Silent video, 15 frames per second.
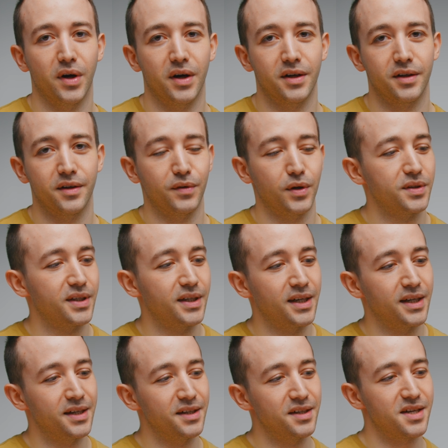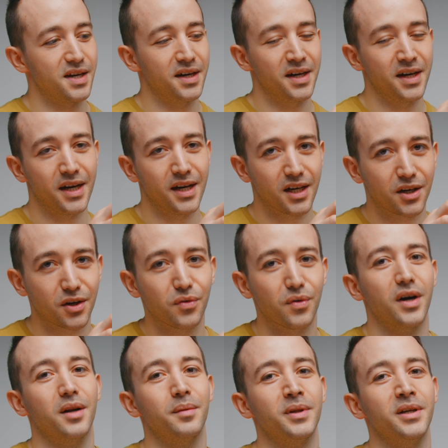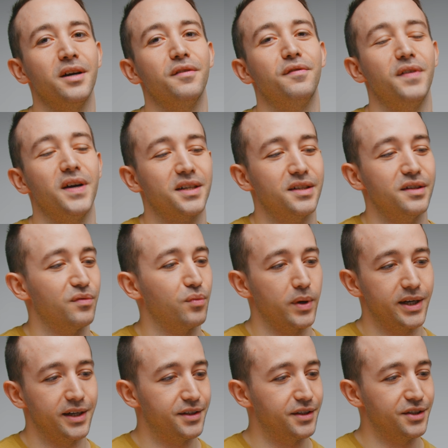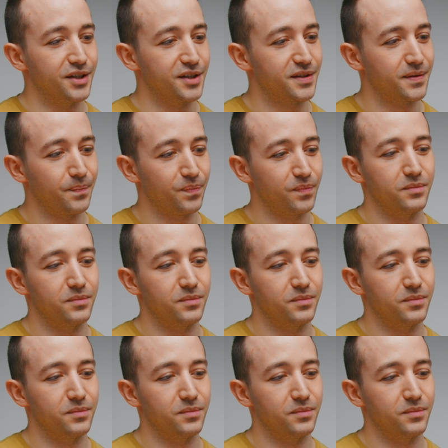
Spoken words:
undervolting, it is an incredibly effective way to just